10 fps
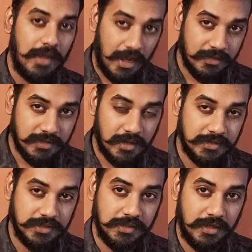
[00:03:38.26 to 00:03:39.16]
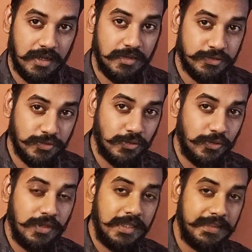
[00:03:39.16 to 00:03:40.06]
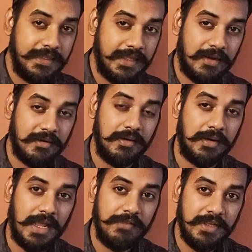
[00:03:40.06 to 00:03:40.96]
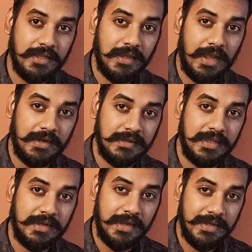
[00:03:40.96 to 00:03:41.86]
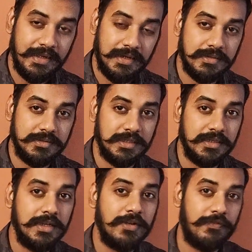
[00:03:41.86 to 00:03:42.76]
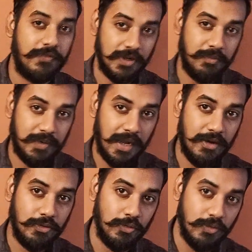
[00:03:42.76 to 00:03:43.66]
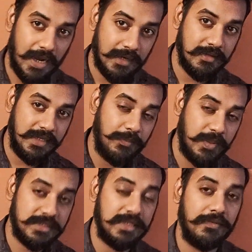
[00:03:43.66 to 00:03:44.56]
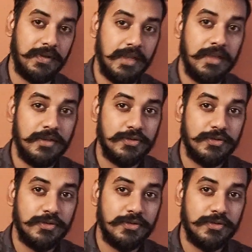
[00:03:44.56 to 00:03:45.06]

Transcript: Ardra nakshatra. So they are driving and they are getting energy from Rahu at the deepest level.